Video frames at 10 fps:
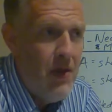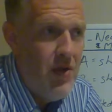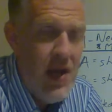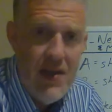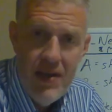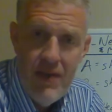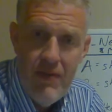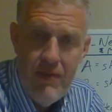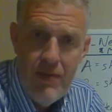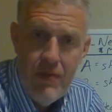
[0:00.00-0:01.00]
chances
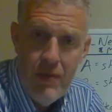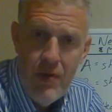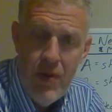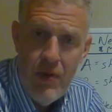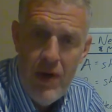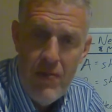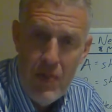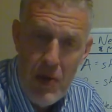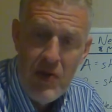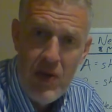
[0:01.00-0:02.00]
of doing whatever
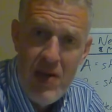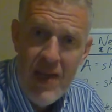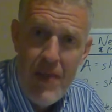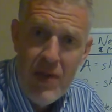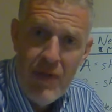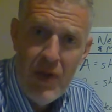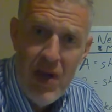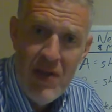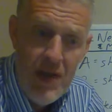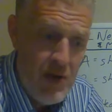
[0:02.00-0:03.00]
promotes the greatest happiness for the
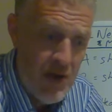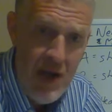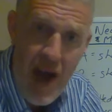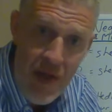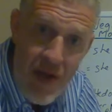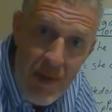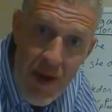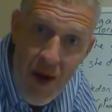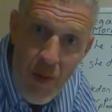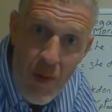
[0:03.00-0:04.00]
greatest numbers to not think
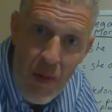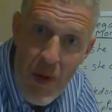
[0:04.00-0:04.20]
about what